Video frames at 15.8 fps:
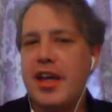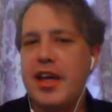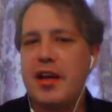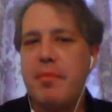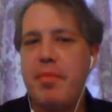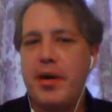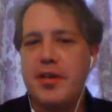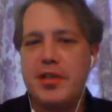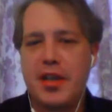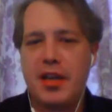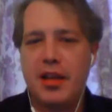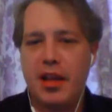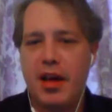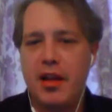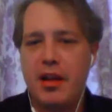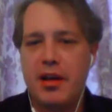a bunch of
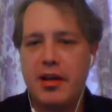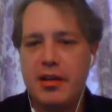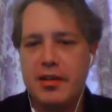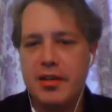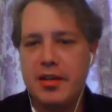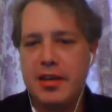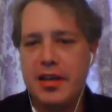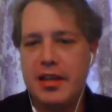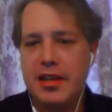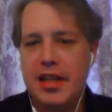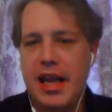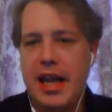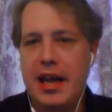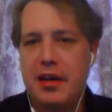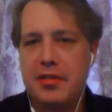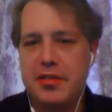clutter in the
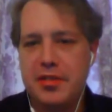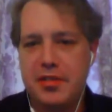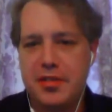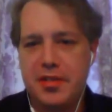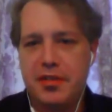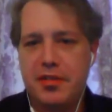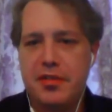house in certain